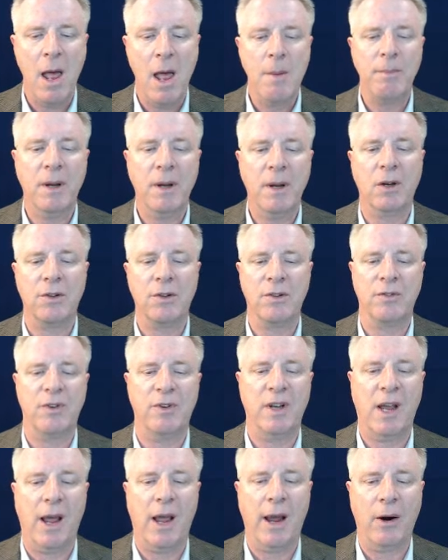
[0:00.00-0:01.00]
because of
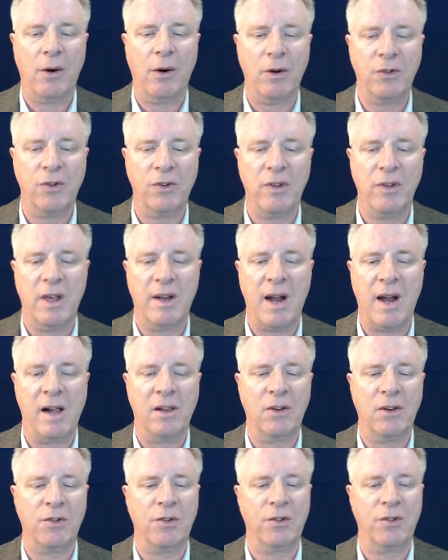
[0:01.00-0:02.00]
errors in the
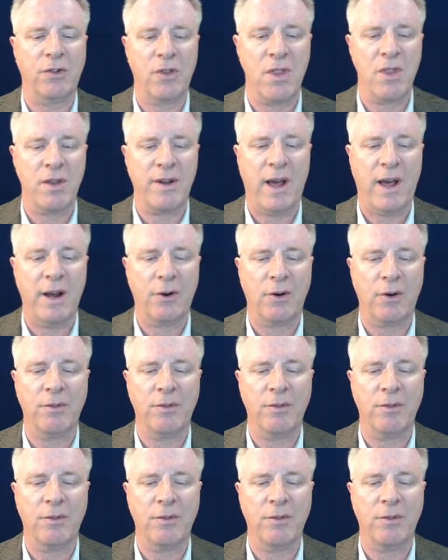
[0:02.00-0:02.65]
analysis in the data.